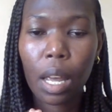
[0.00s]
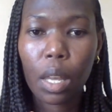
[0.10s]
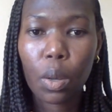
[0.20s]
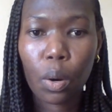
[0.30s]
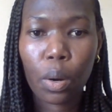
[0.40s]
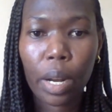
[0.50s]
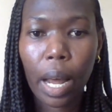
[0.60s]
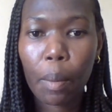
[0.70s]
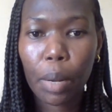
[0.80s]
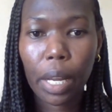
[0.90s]
your
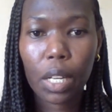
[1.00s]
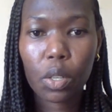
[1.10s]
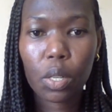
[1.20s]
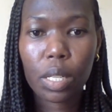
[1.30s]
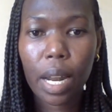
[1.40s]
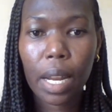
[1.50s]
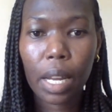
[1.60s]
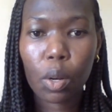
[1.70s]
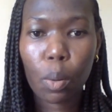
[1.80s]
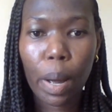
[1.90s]
applications running
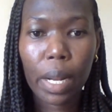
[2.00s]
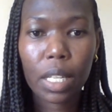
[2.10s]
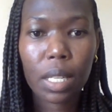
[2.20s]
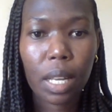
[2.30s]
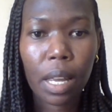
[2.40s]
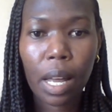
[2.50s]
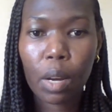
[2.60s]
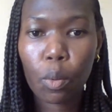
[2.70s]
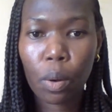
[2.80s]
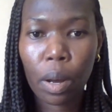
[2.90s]
in Kubernetes,
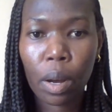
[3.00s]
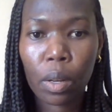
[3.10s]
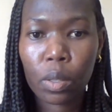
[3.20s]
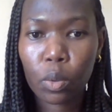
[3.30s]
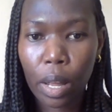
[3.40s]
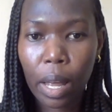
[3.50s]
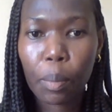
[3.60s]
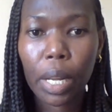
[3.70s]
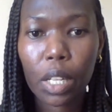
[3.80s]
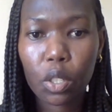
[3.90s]
either to other
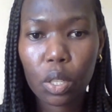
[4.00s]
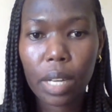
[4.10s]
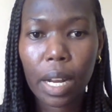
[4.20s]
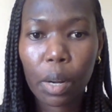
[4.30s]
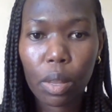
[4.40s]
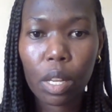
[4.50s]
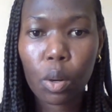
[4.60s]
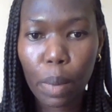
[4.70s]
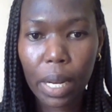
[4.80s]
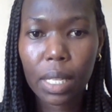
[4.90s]
applications running within
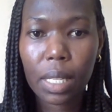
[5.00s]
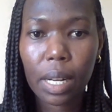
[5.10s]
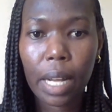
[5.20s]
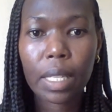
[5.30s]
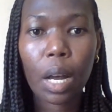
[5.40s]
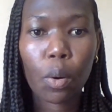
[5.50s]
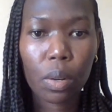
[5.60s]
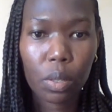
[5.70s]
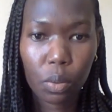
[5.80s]
Kubernetes cluster or